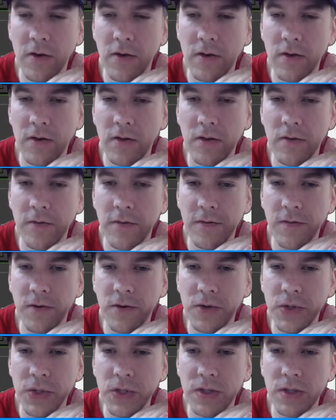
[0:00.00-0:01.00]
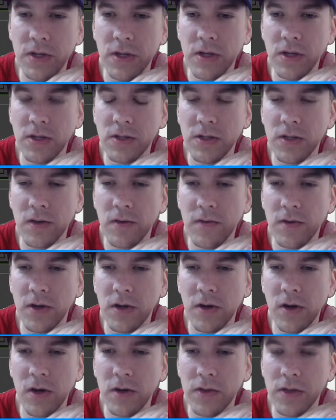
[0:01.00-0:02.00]
The first thing is to
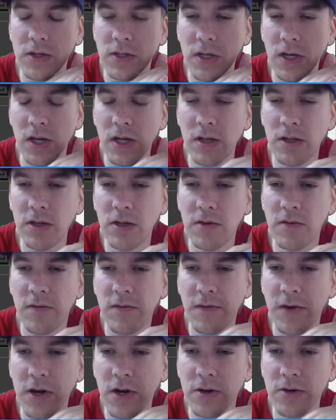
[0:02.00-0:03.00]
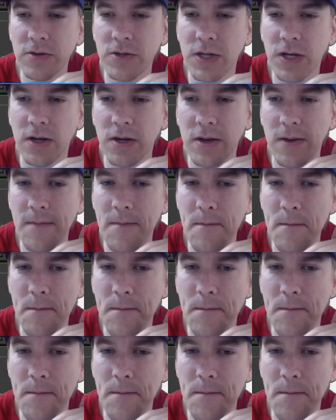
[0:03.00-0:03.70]
figure out this alien fire time.